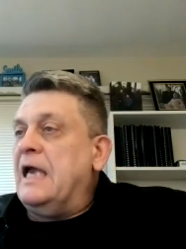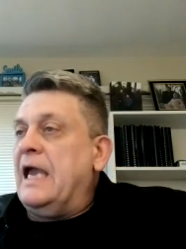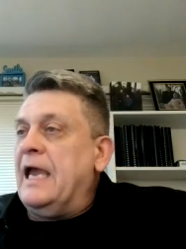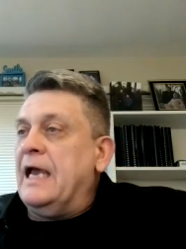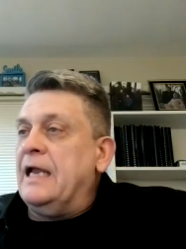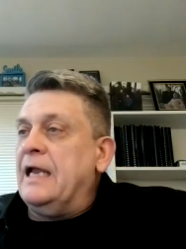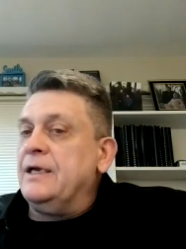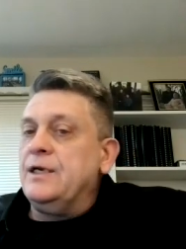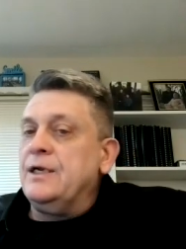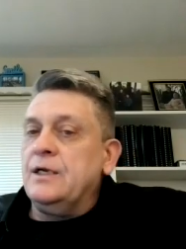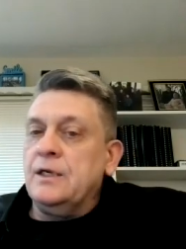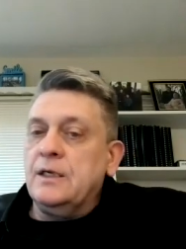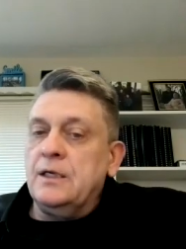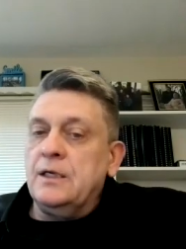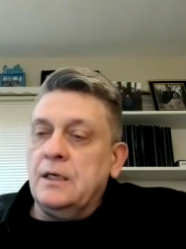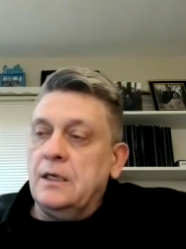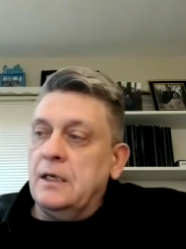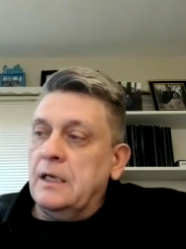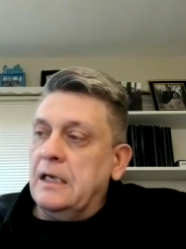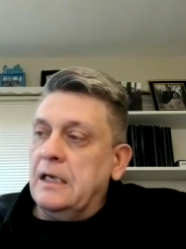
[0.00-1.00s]
And
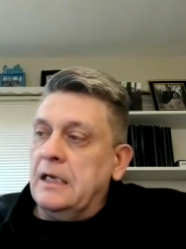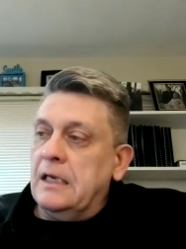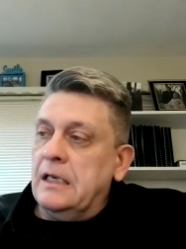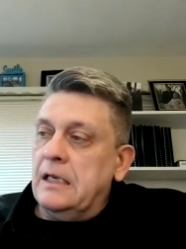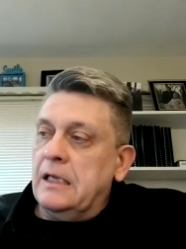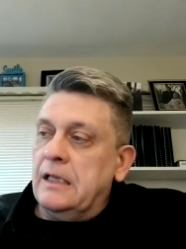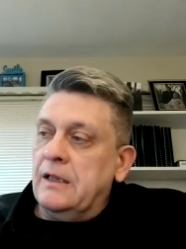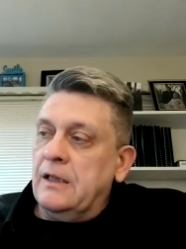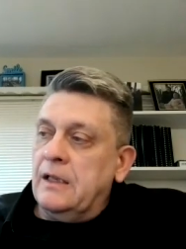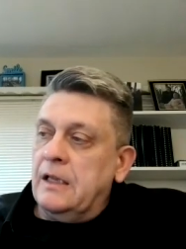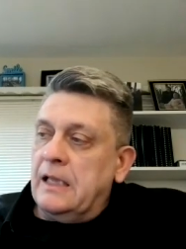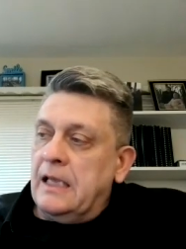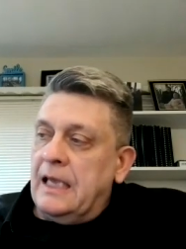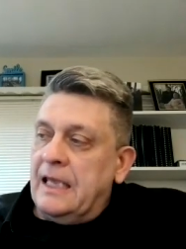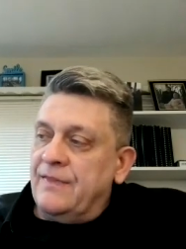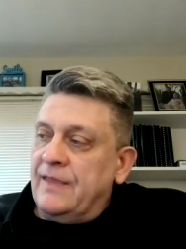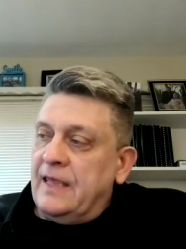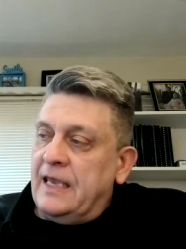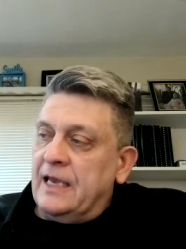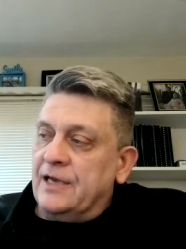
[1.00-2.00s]

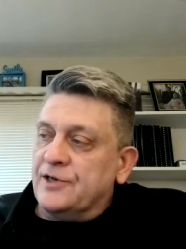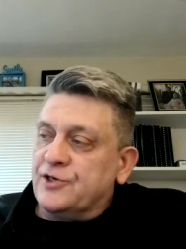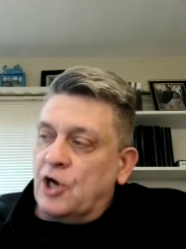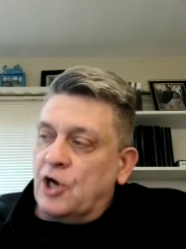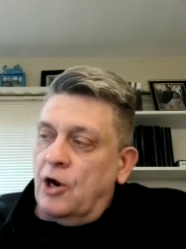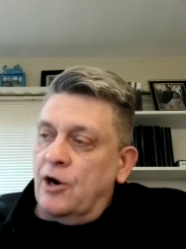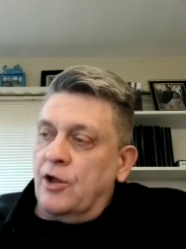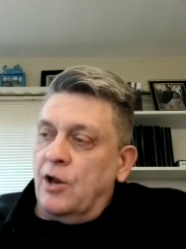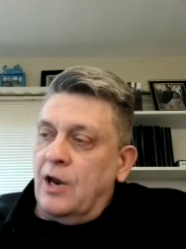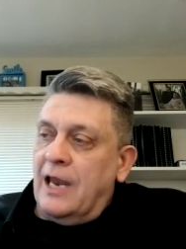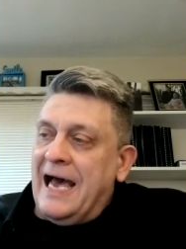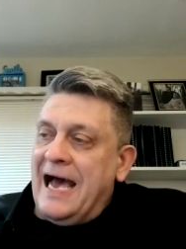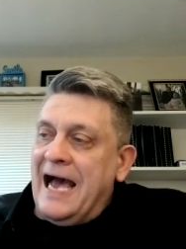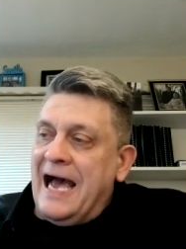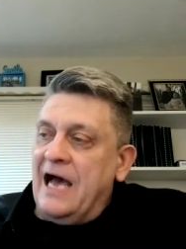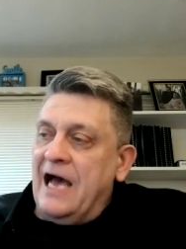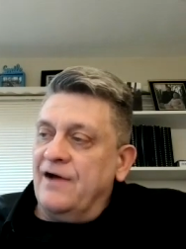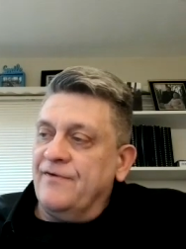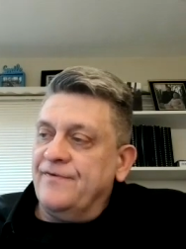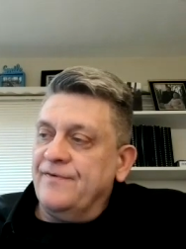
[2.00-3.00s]
the eternal
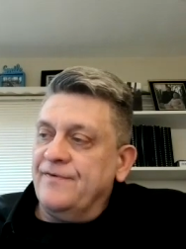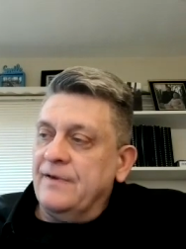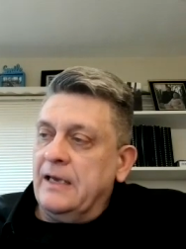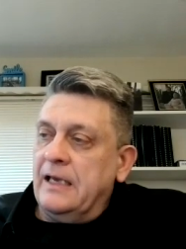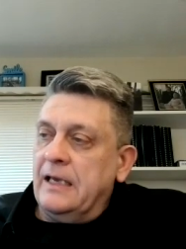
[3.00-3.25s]
life,